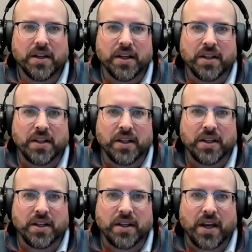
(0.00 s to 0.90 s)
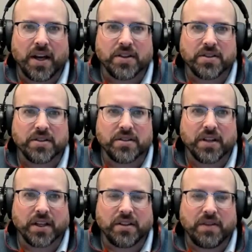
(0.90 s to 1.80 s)
And then it
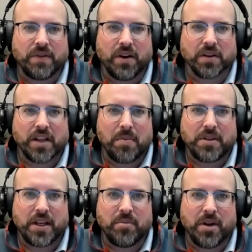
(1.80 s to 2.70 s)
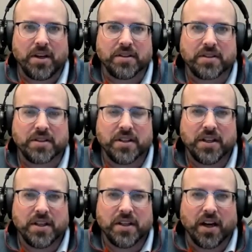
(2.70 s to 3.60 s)
has like a default climate database.
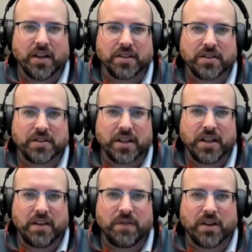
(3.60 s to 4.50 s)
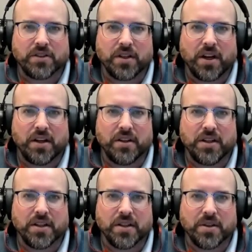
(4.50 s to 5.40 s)
It's going to default to a
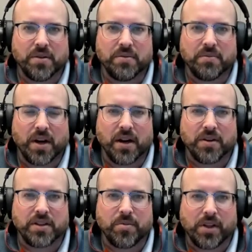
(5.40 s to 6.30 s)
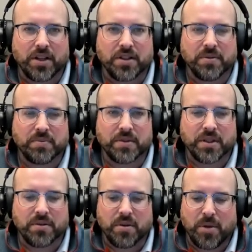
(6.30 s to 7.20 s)
100-year simulation.
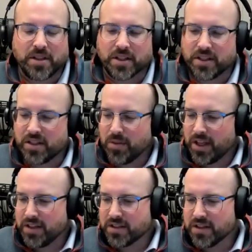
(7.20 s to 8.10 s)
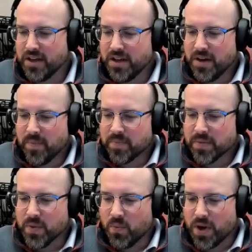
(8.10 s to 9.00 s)
So it basically simulates
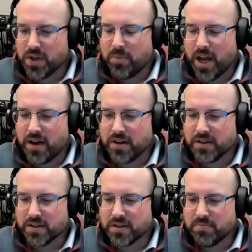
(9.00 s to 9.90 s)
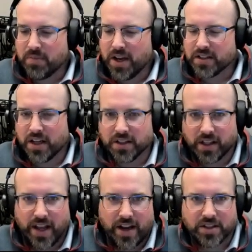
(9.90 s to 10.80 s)
weather patterns based on
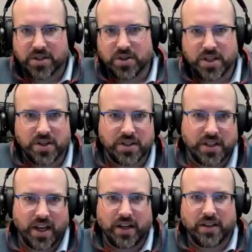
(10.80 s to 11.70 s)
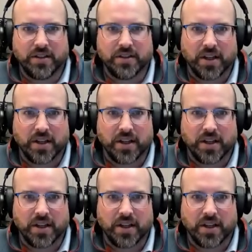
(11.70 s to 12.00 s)
the last 30 years of data.